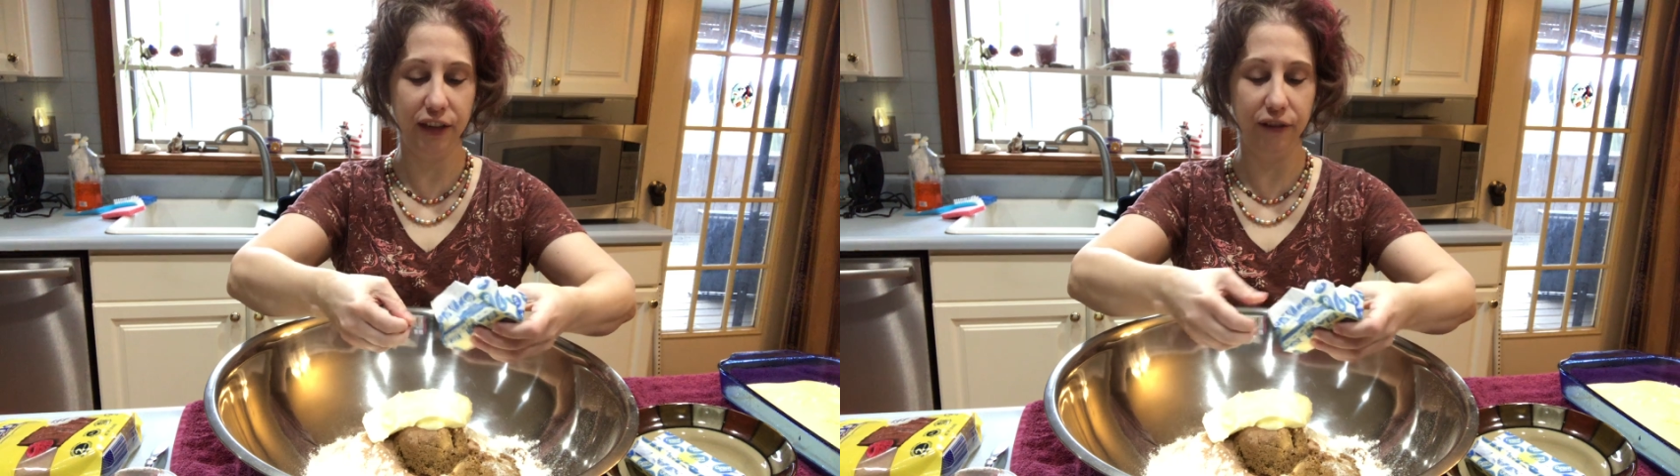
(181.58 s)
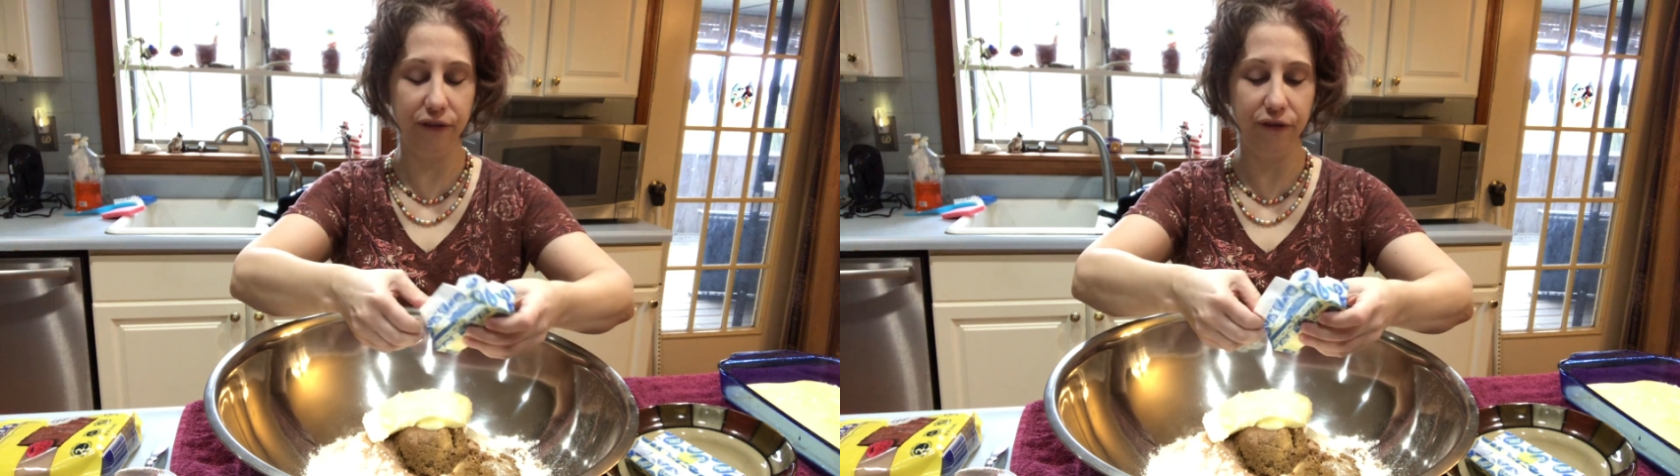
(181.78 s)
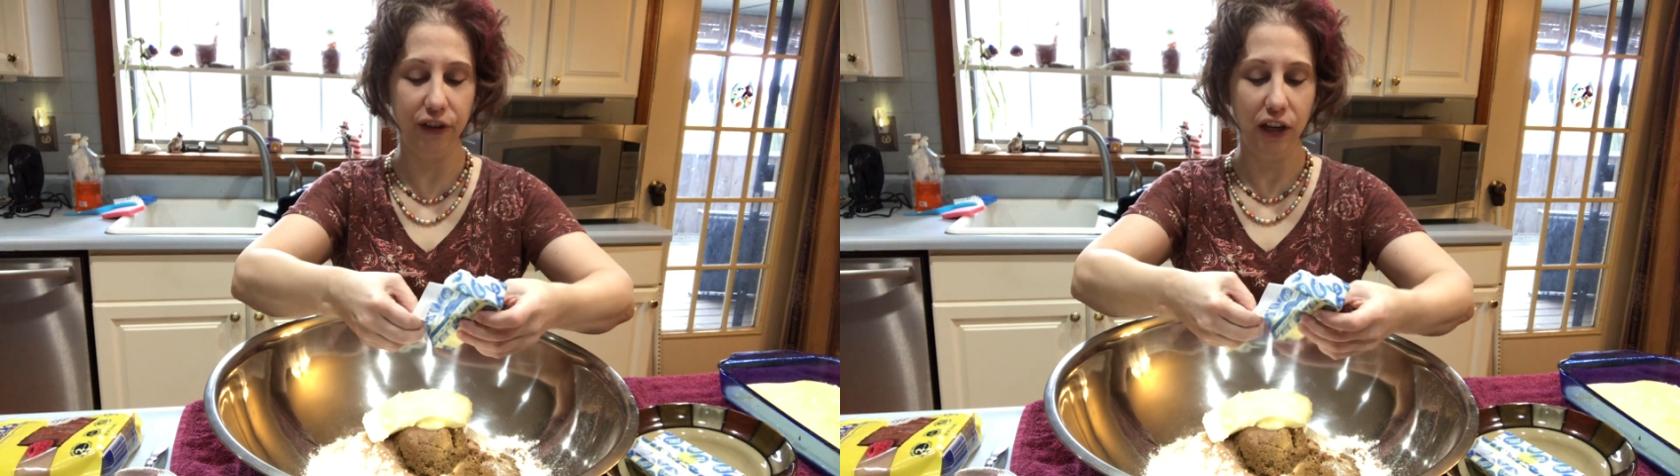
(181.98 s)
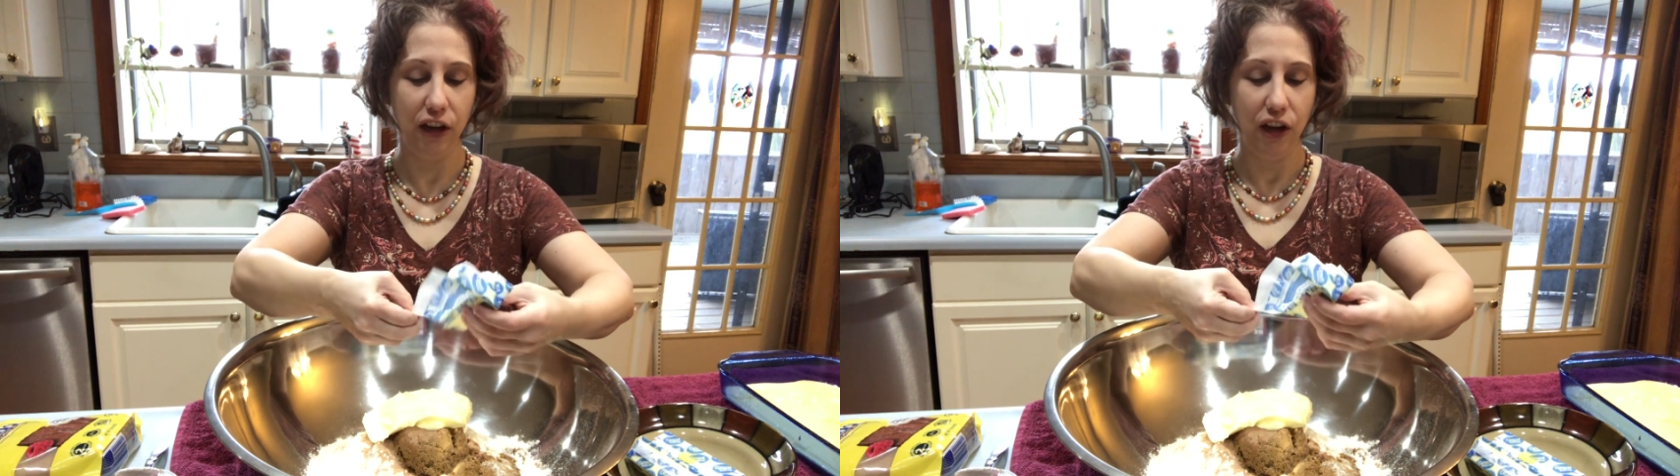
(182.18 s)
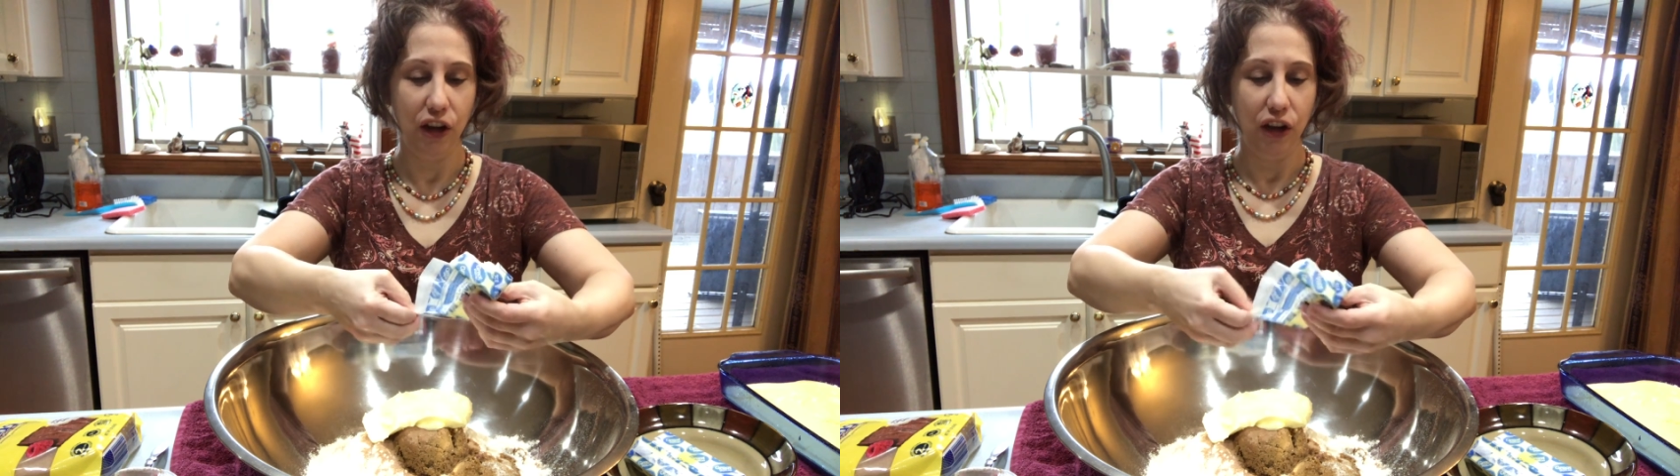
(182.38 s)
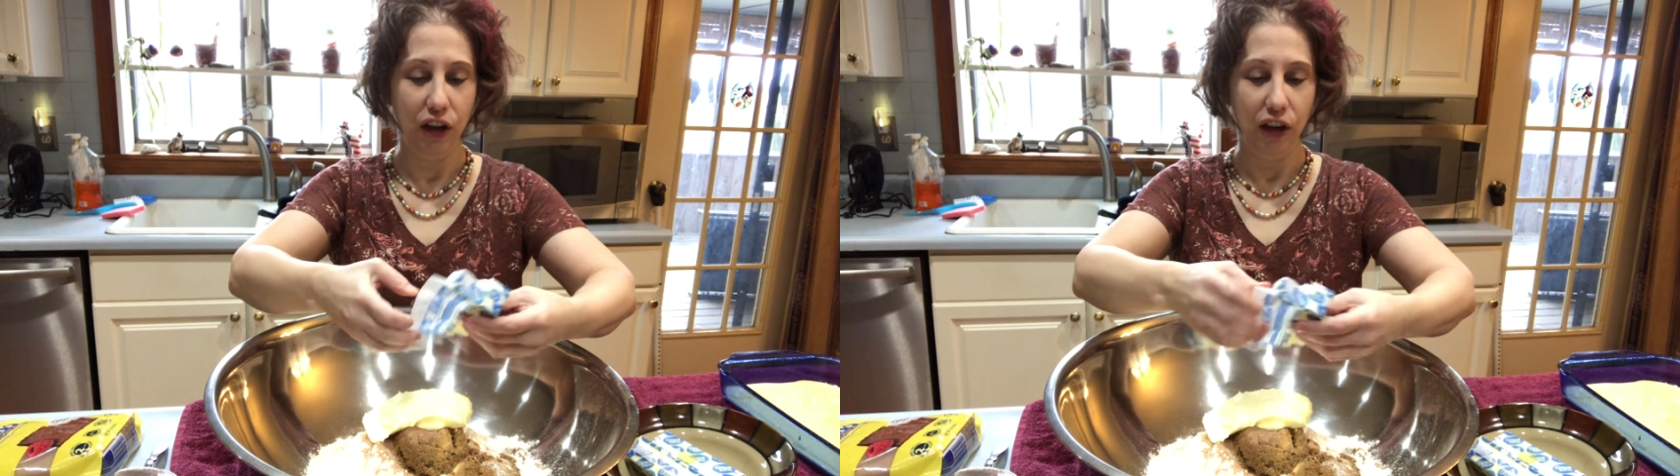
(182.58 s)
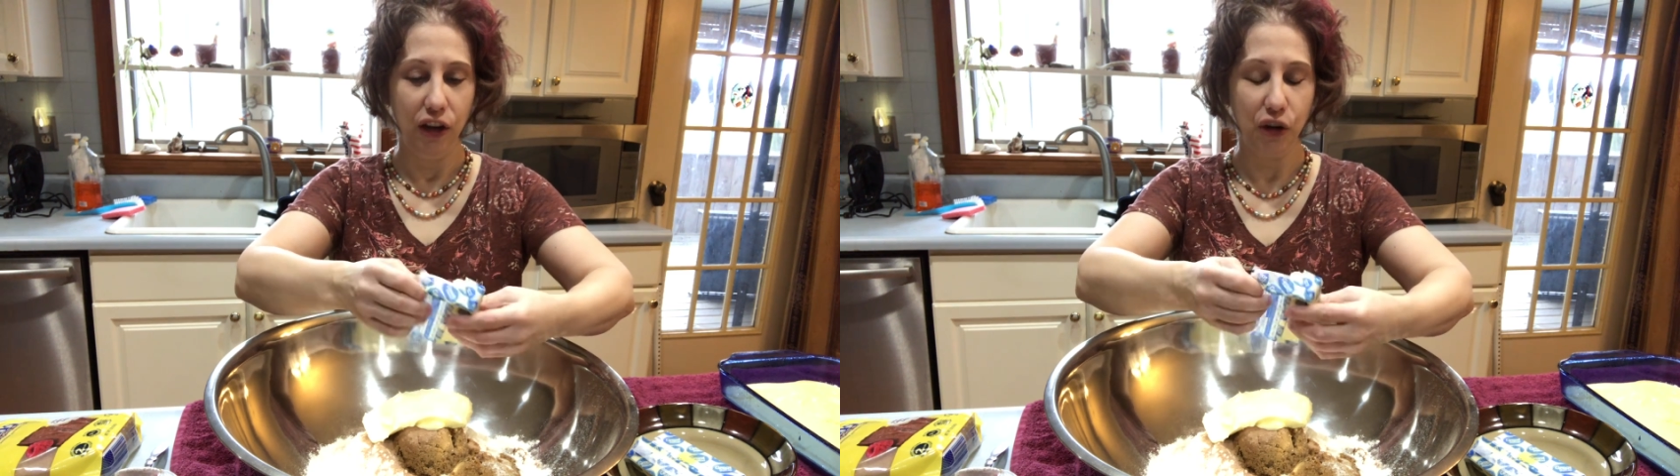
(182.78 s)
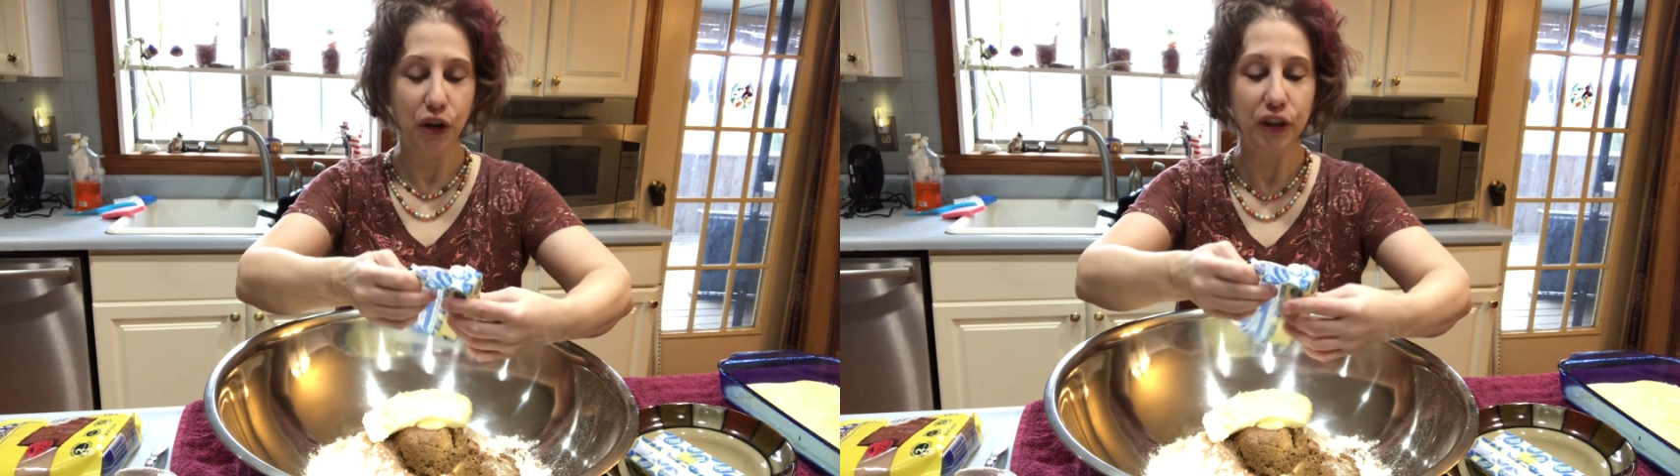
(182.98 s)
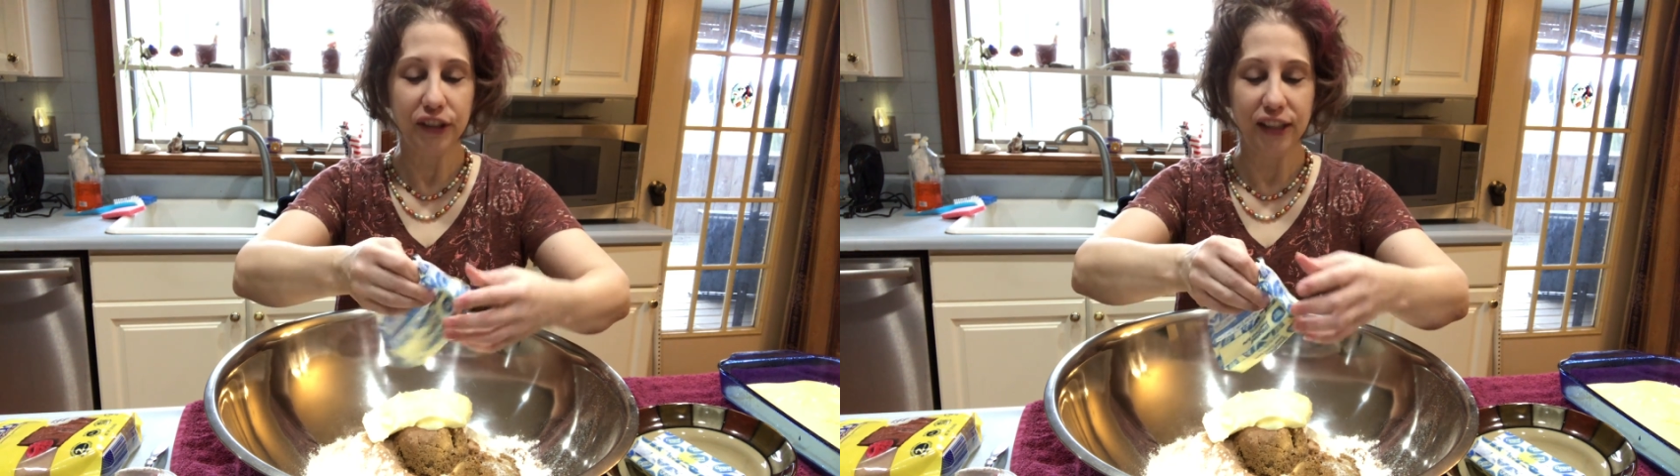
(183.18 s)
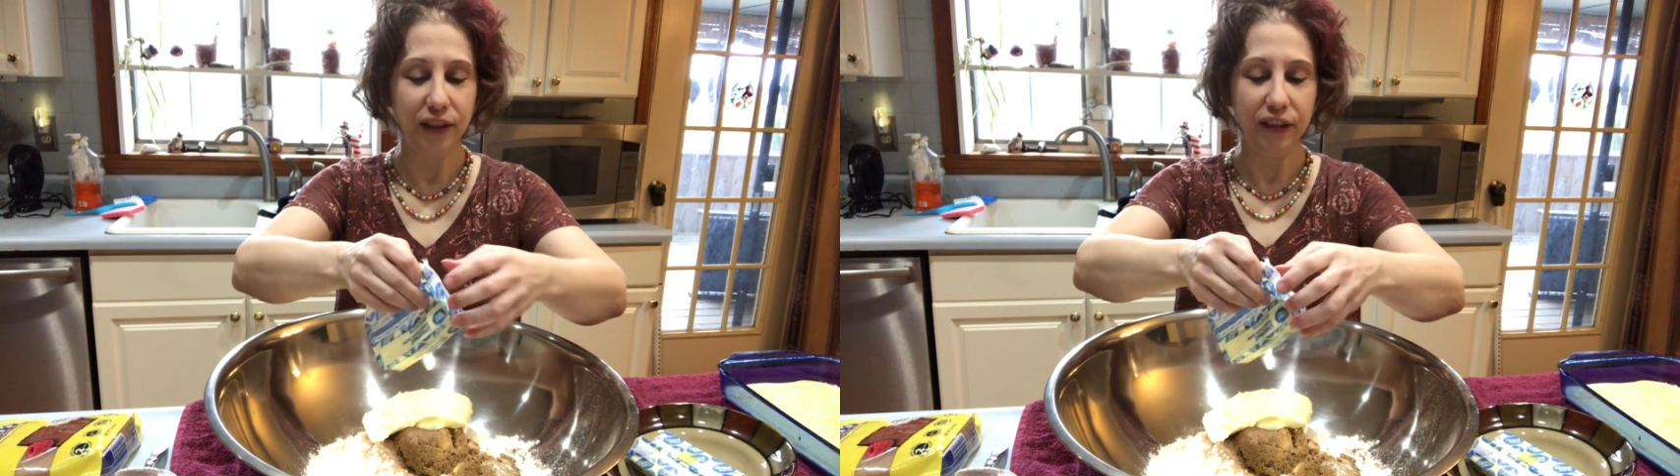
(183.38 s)
of
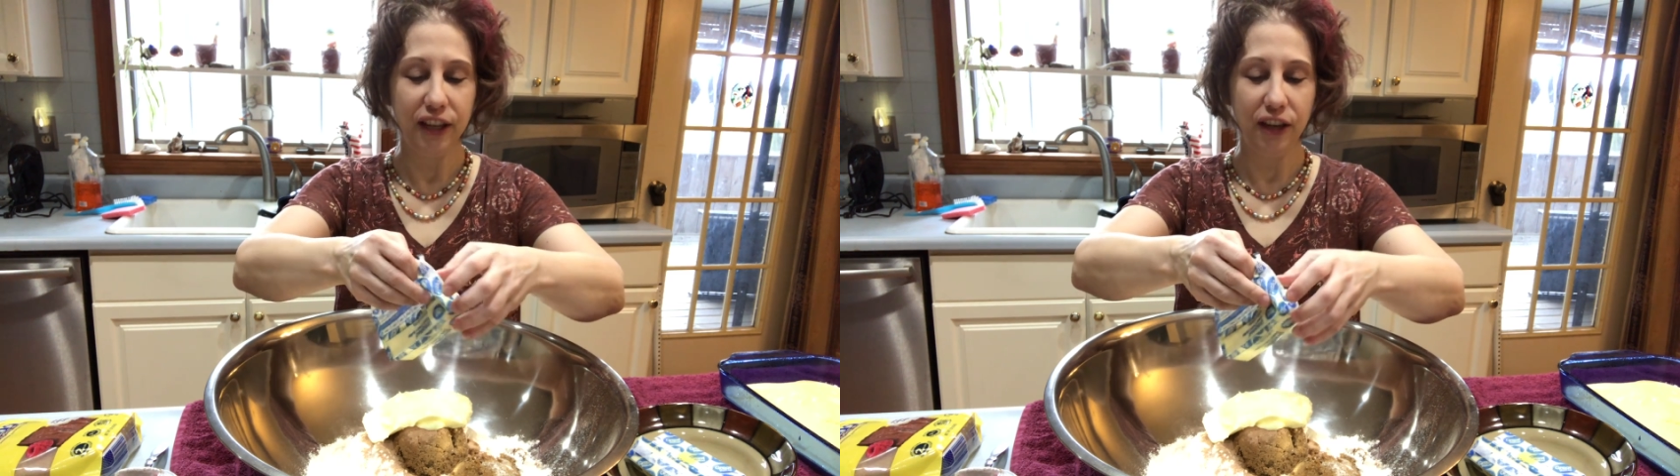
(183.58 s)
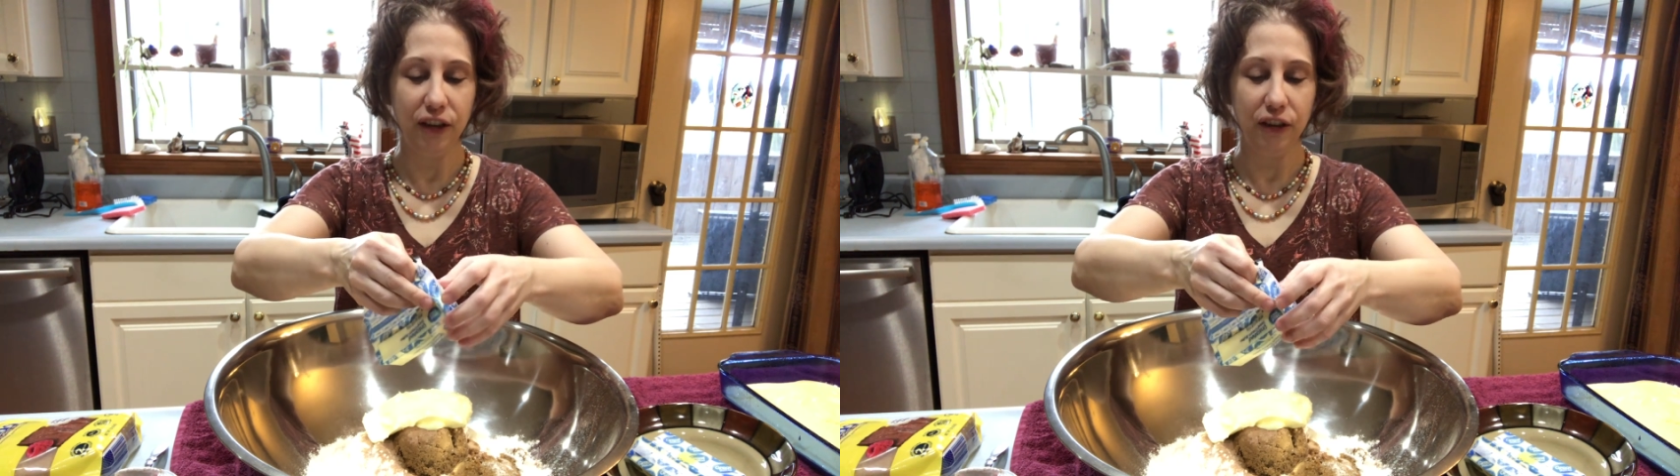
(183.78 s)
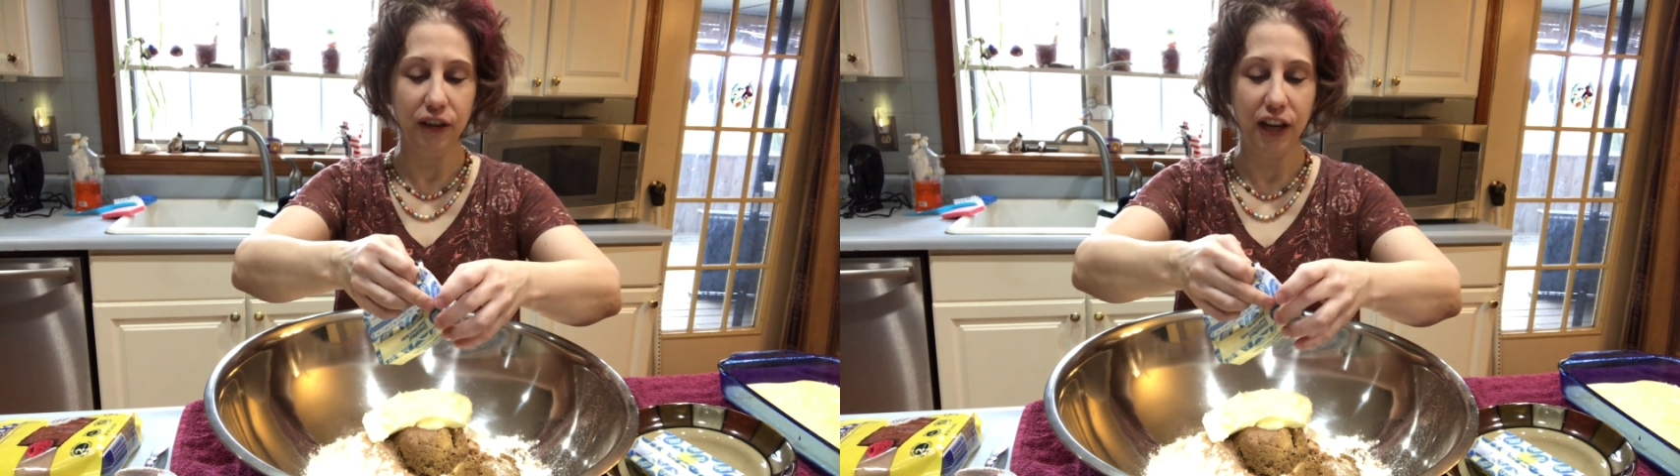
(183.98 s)
cooks out there